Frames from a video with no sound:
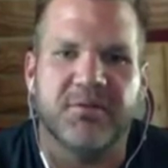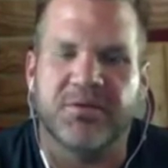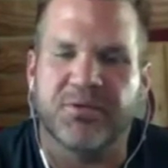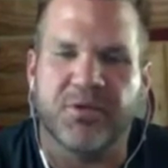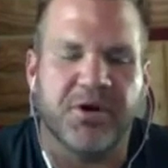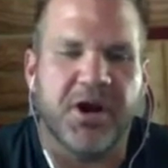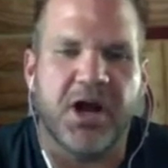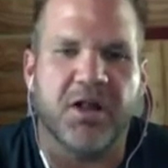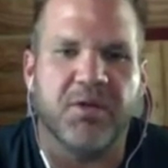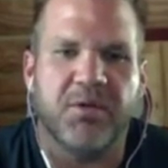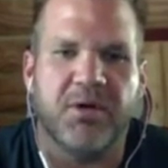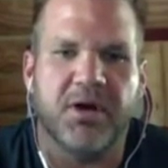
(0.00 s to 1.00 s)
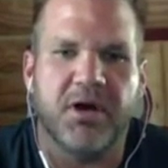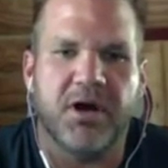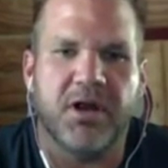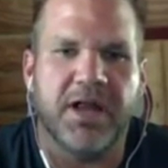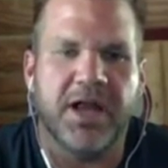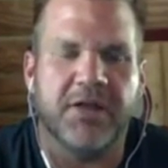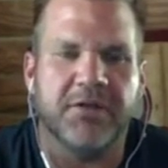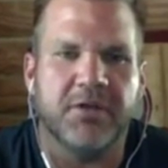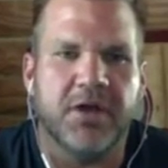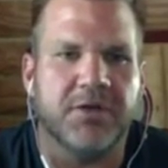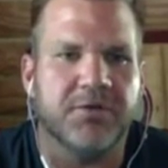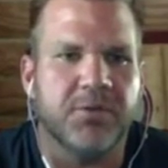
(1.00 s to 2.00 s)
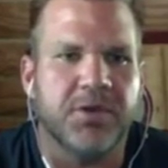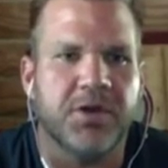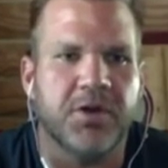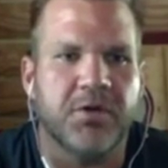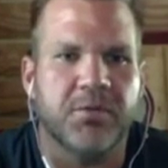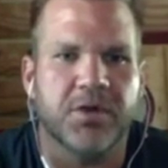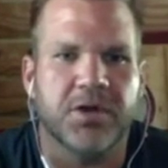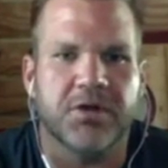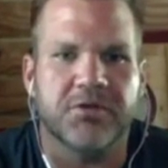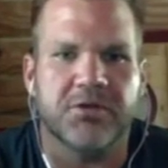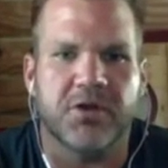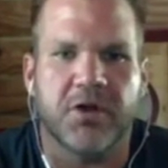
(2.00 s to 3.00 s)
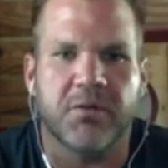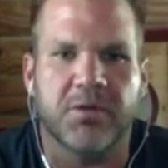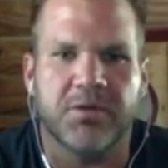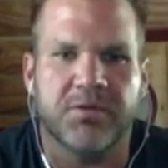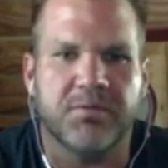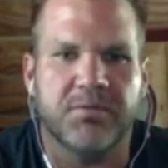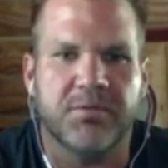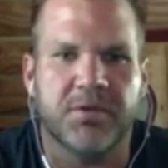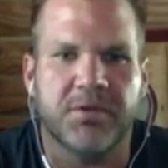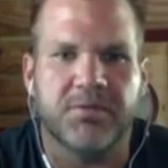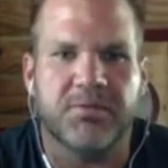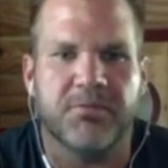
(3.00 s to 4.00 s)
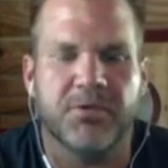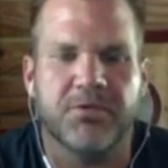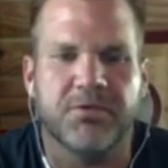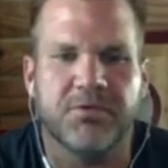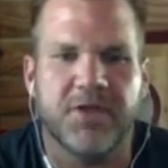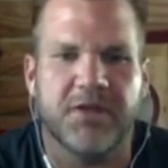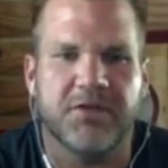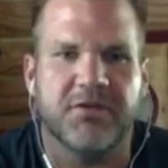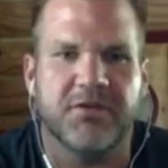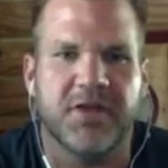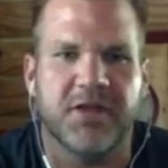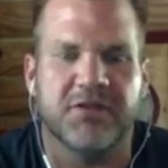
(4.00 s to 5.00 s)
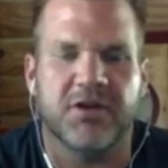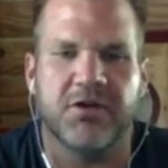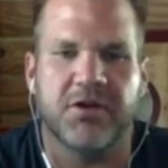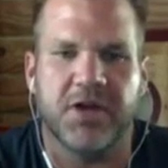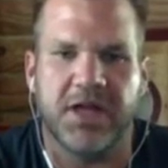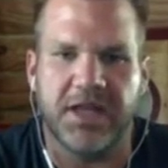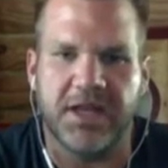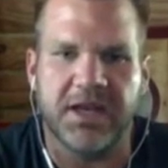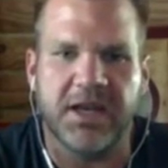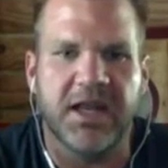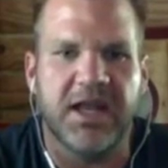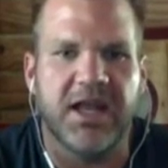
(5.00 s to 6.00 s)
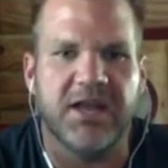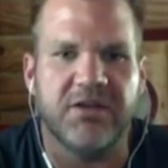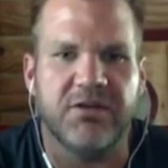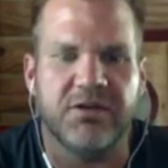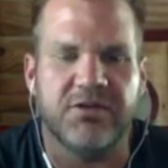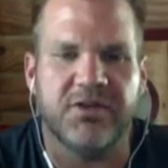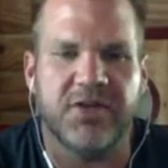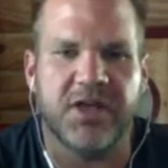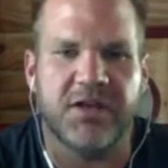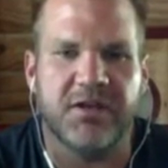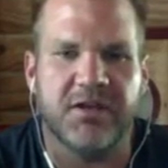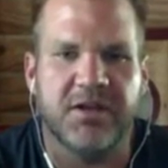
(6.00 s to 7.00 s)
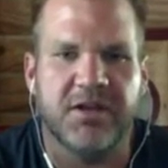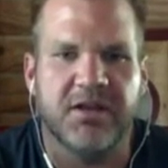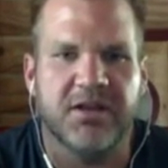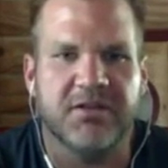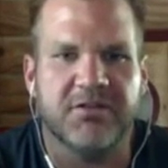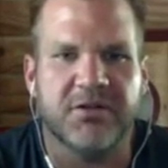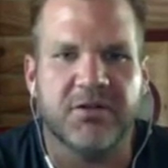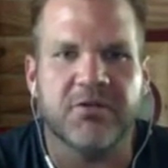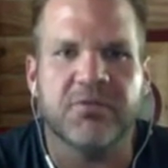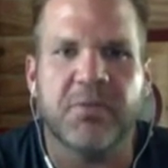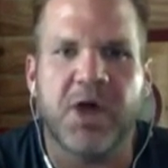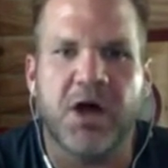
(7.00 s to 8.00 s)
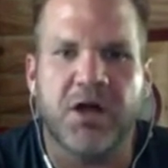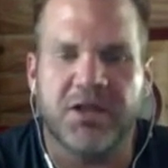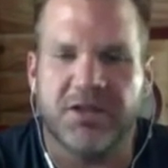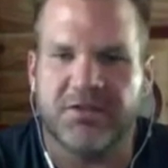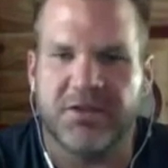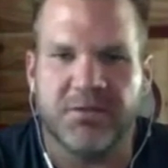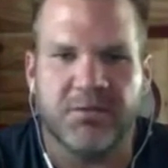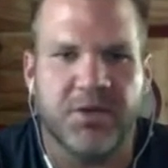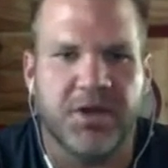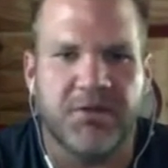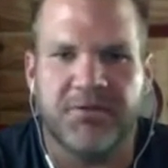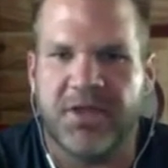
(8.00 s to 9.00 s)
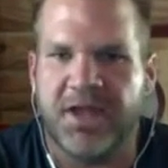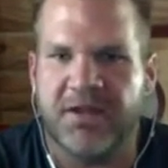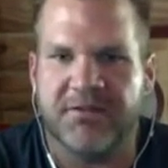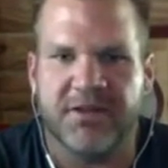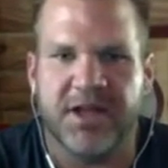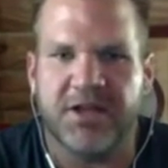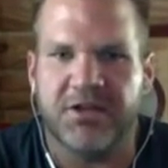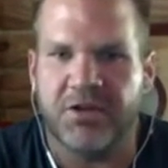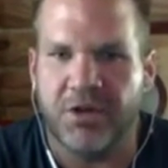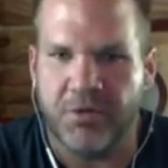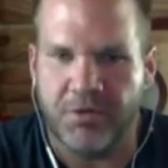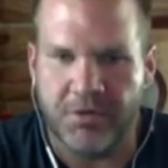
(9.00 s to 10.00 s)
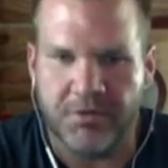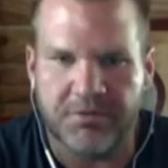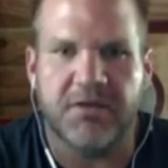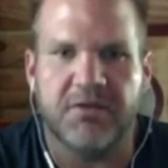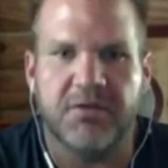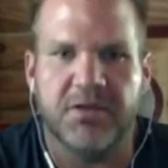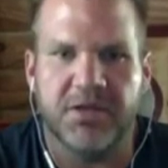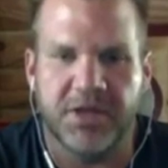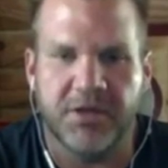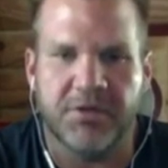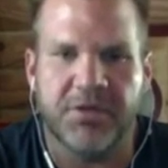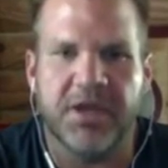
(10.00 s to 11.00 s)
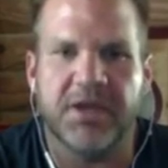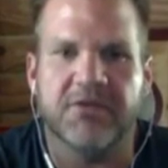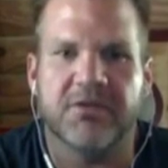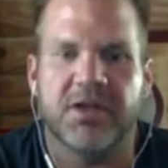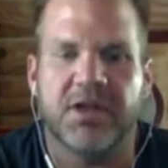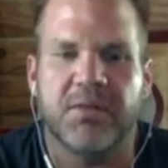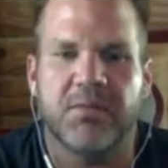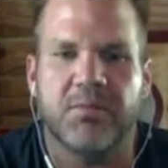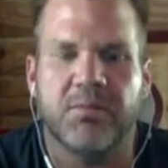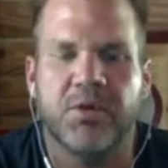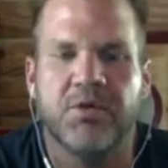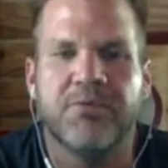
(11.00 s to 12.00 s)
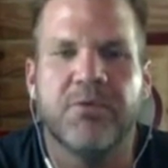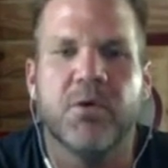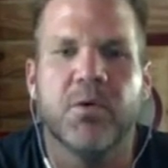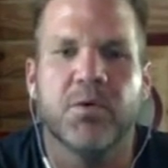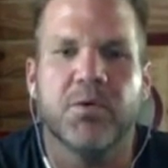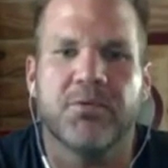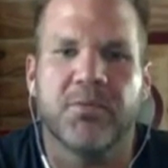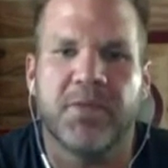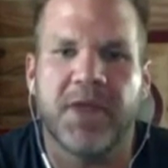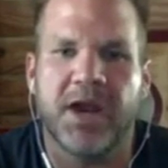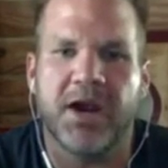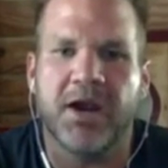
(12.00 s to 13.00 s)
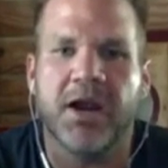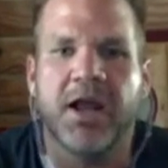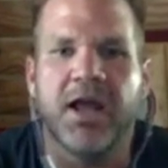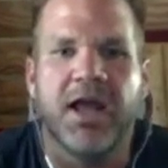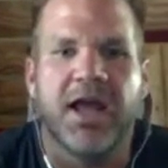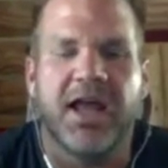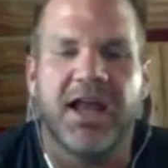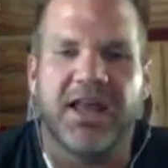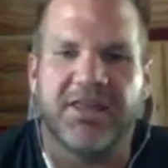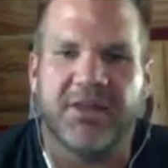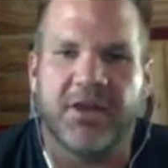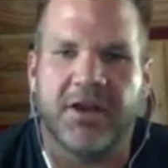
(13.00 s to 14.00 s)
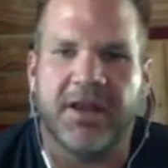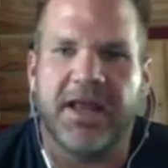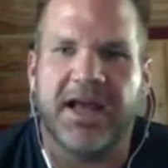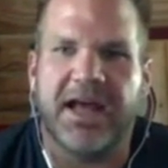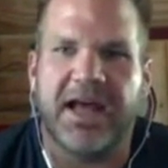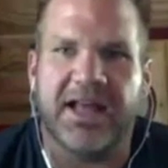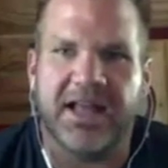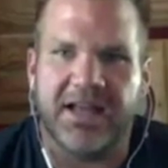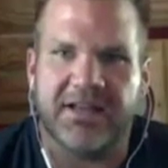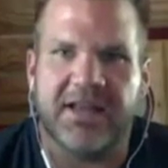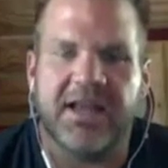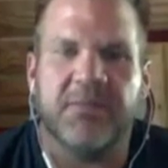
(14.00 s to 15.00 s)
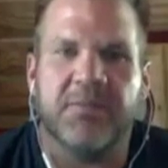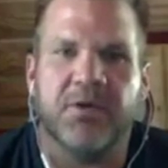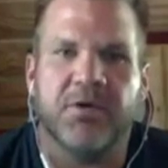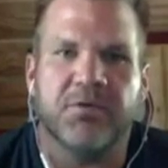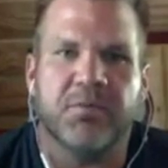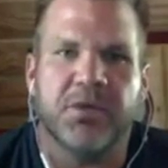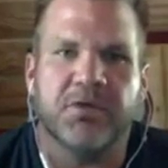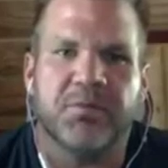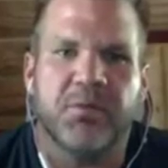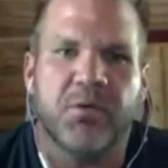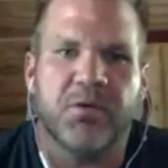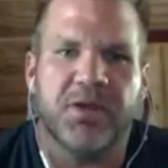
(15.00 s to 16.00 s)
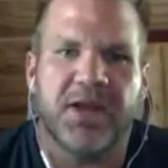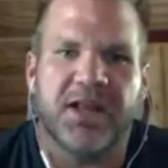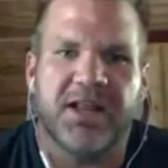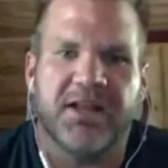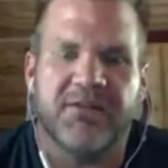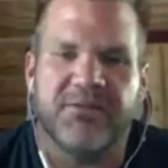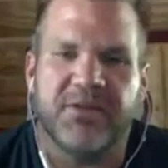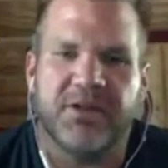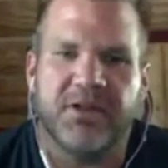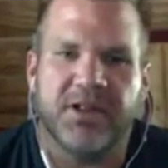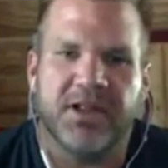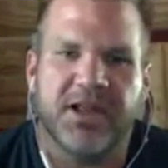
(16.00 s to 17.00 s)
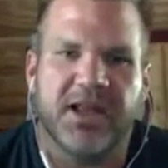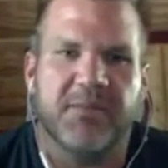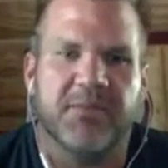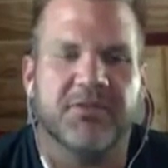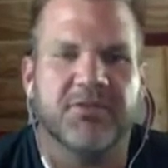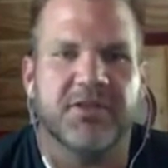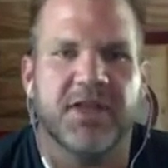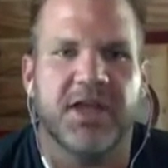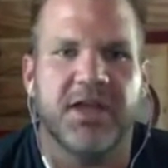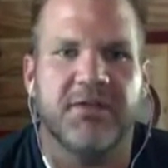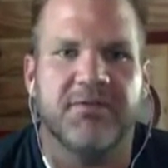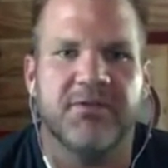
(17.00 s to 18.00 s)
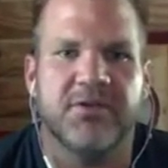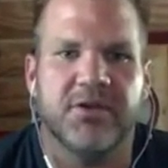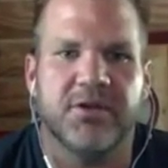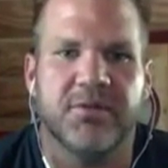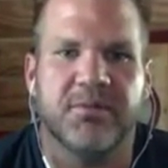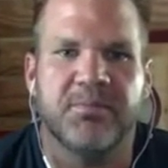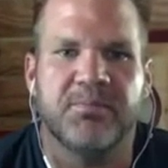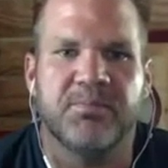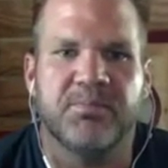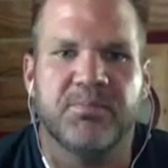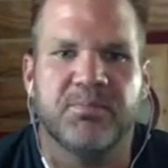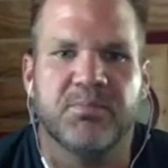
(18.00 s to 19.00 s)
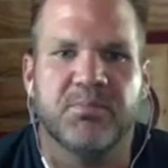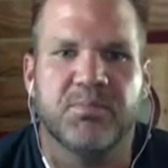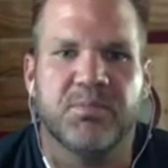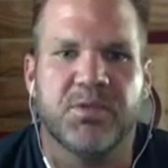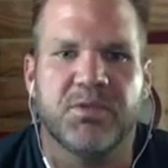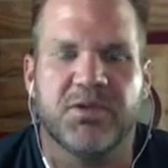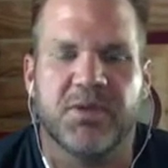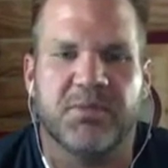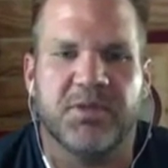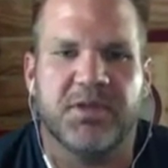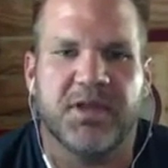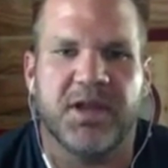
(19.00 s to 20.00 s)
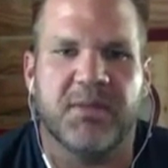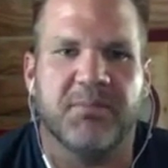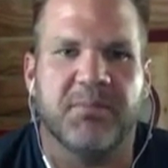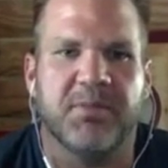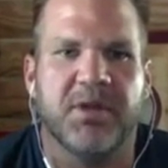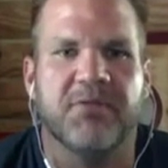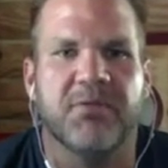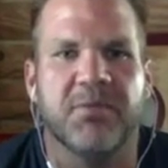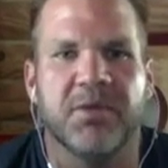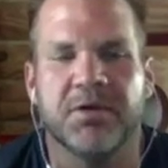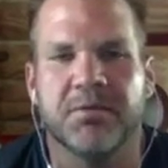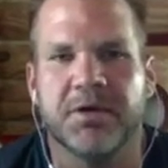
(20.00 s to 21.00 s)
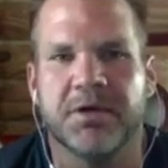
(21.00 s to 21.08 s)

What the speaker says: We're throwing it all out the window, and we're going to start with fruits and veggies, and that's all you're going to eat. And you had said, let's start small, and let's get rid of things like Go-Gurts, the little things, and move forward from there. And I thought, I like that approach much more than I like feeling like I'm a slave to something that I'm unfamiliar with.